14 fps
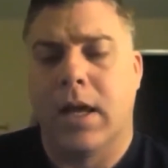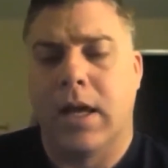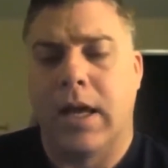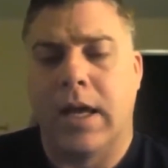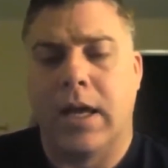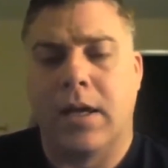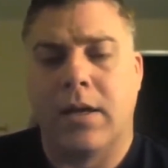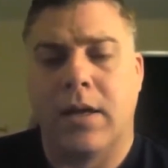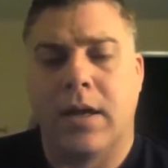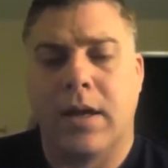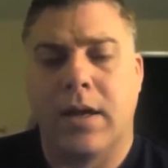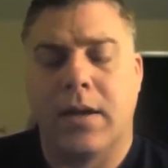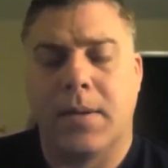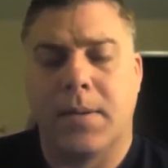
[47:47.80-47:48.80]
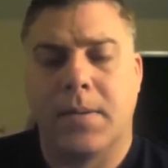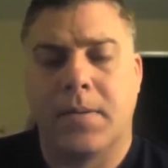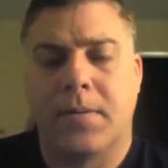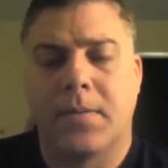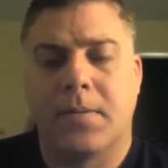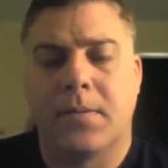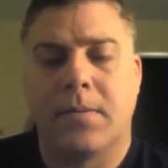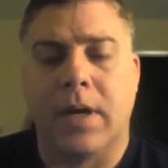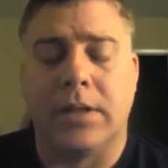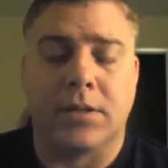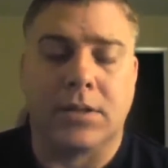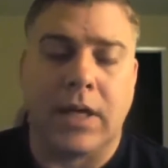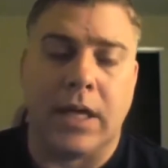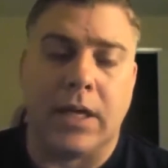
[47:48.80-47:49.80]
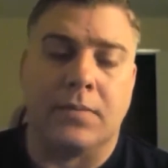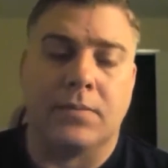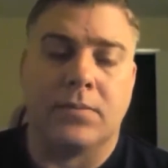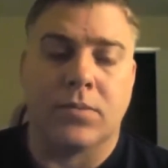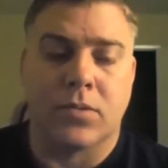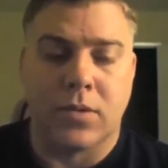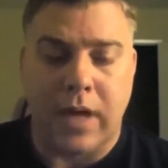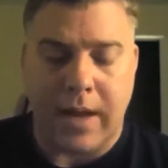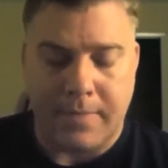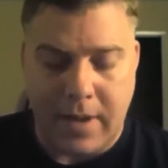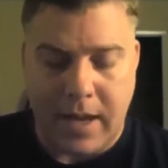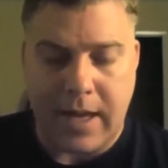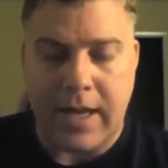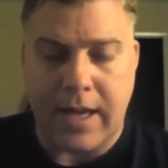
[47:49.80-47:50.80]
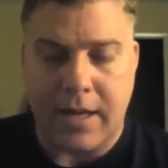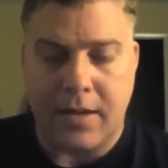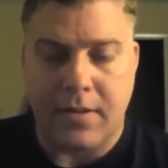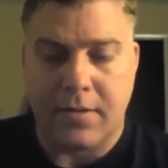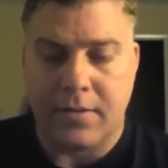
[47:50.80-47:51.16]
And I just kind of dropped my head.